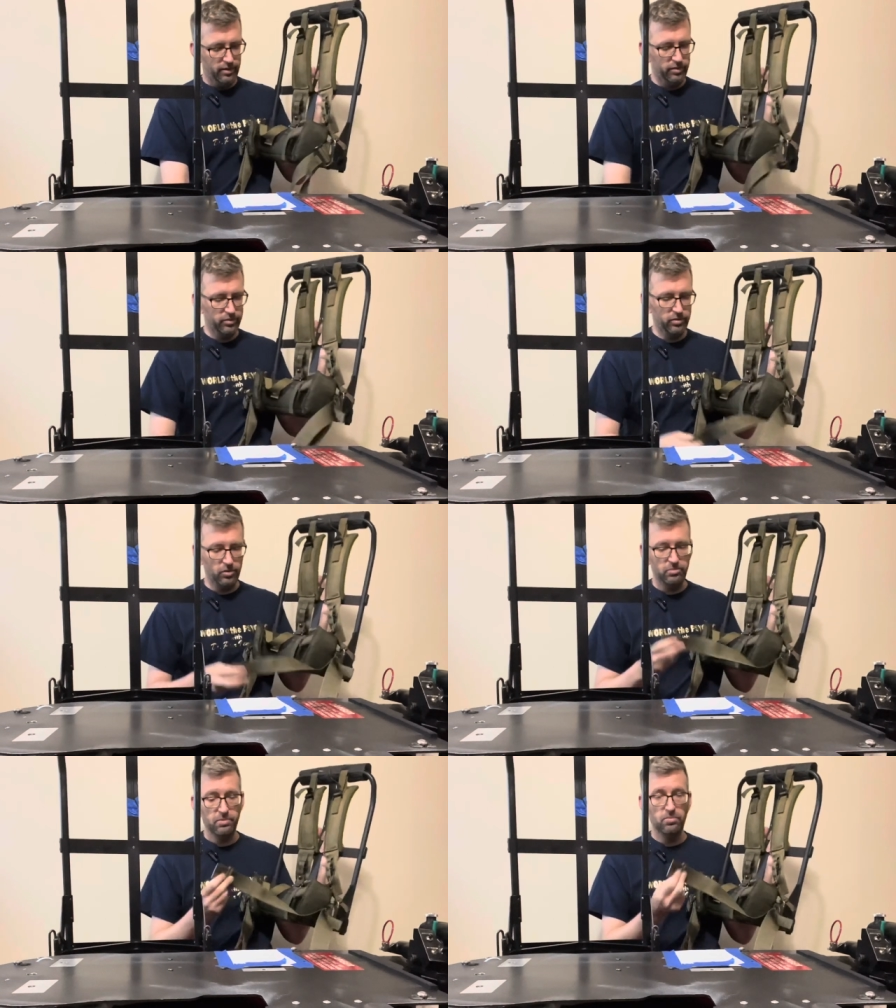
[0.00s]
There's a
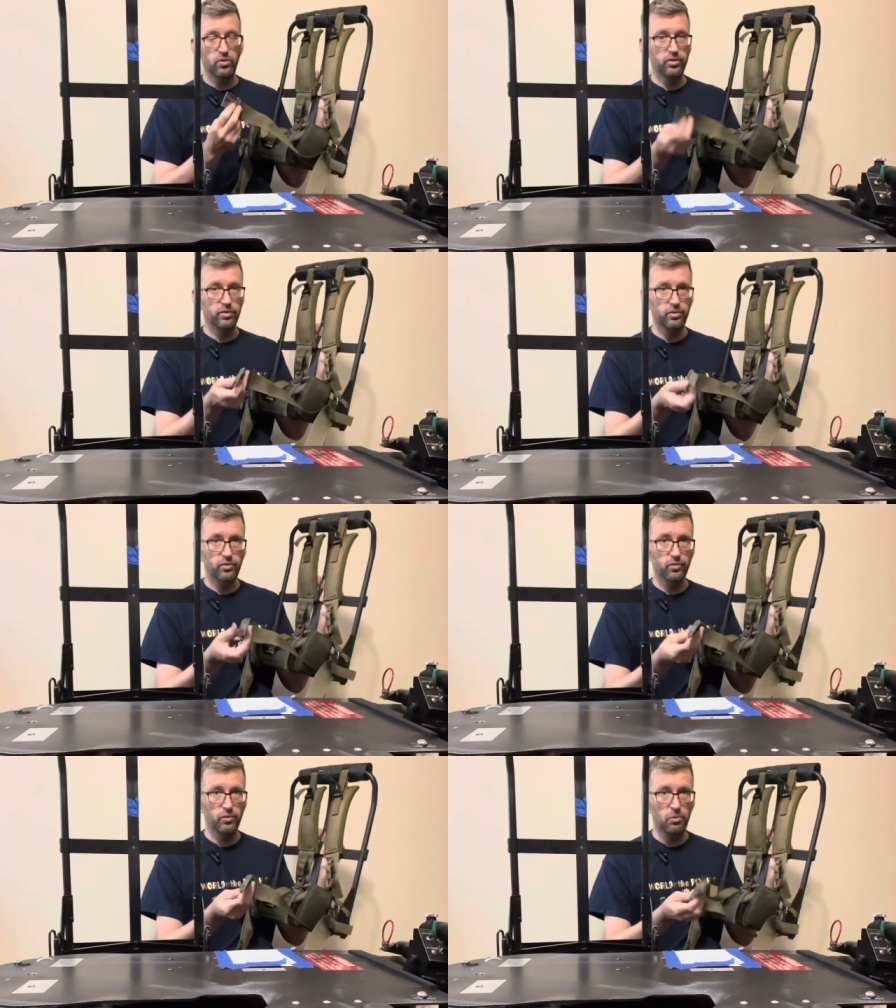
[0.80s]
little bit more
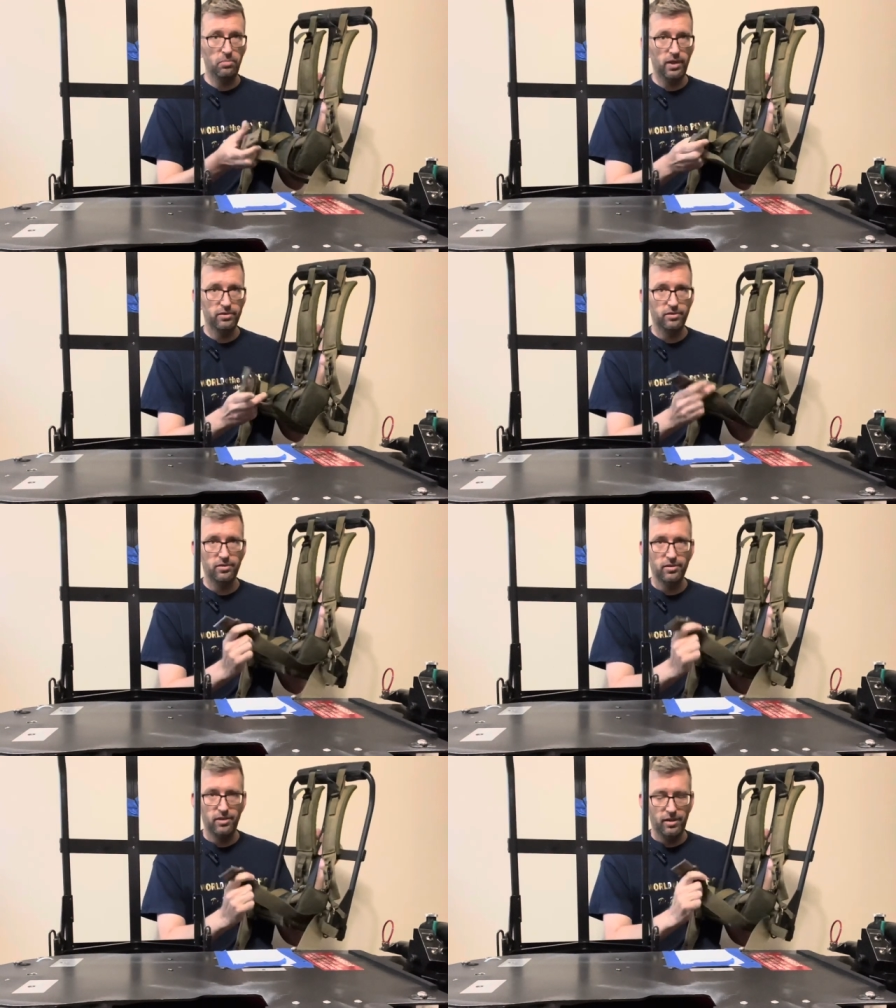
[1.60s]
robust